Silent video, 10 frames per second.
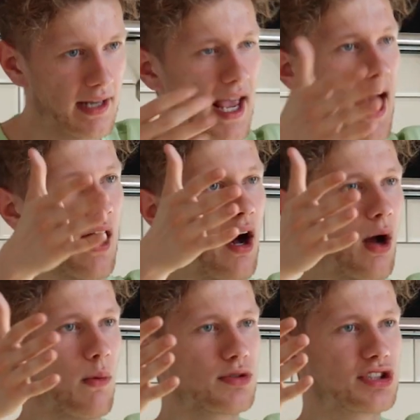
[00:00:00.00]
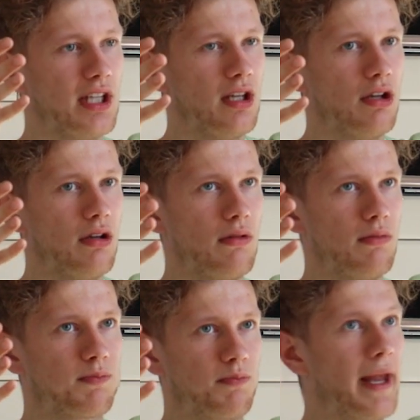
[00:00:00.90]
And yeah, I will see
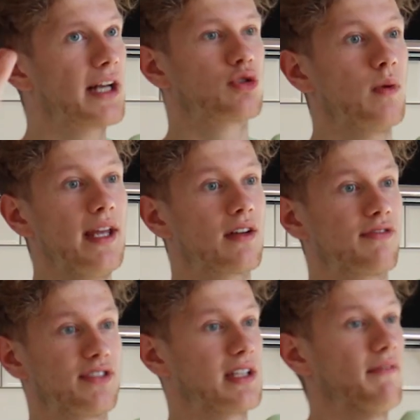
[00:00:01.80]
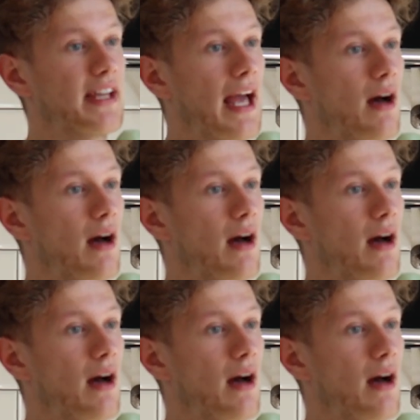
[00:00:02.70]
you next week for something